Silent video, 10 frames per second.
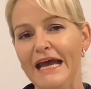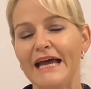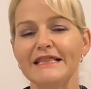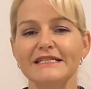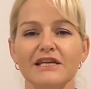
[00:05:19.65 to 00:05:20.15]

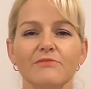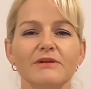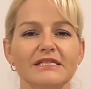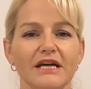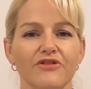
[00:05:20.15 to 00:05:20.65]
and this can
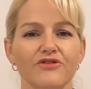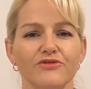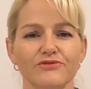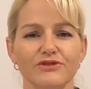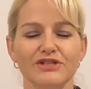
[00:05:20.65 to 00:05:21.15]
be done
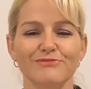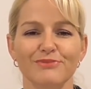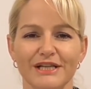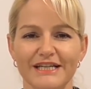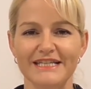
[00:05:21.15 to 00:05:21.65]
through
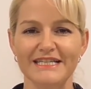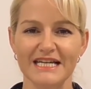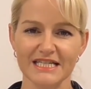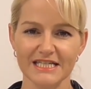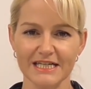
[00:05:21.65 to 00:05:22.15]
stability
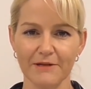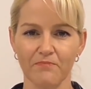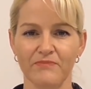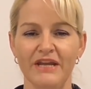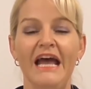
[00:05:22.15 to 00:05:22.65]
testing.